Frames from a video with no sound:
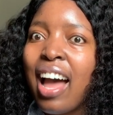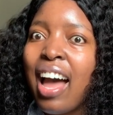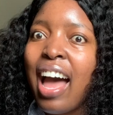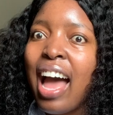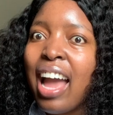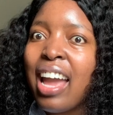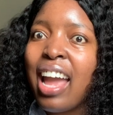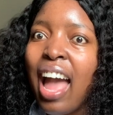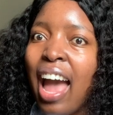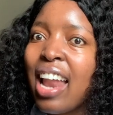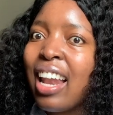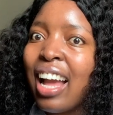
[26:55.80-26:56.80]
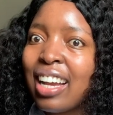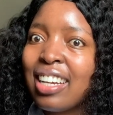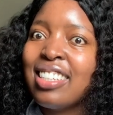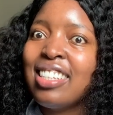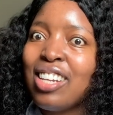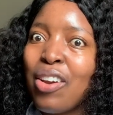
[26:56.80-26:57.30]
I had like
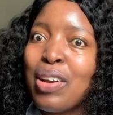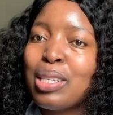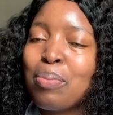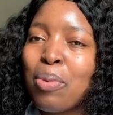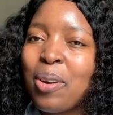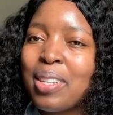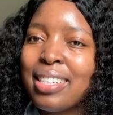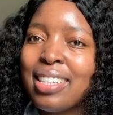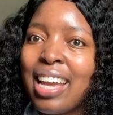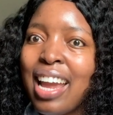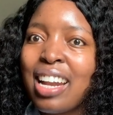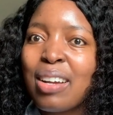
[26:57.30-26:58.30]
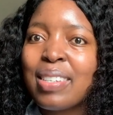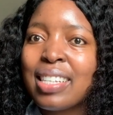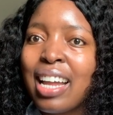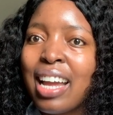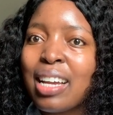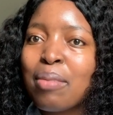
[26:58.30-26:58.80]
a serious pause there, and I was
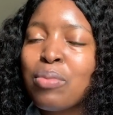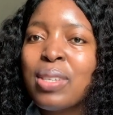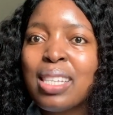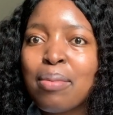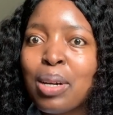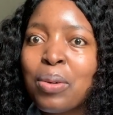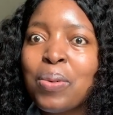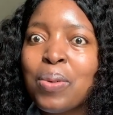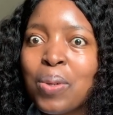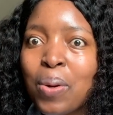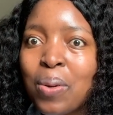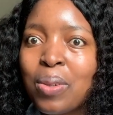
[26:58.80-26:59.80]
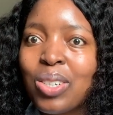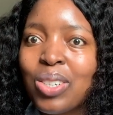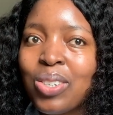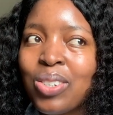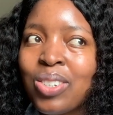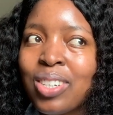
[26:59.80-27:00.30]
like, Mosima, who told
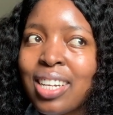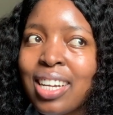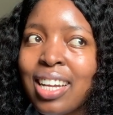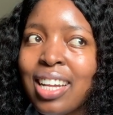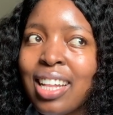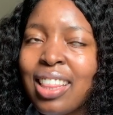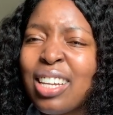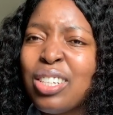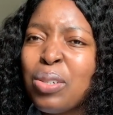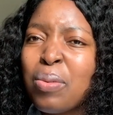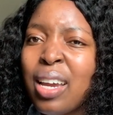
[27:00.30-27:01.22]
you that you were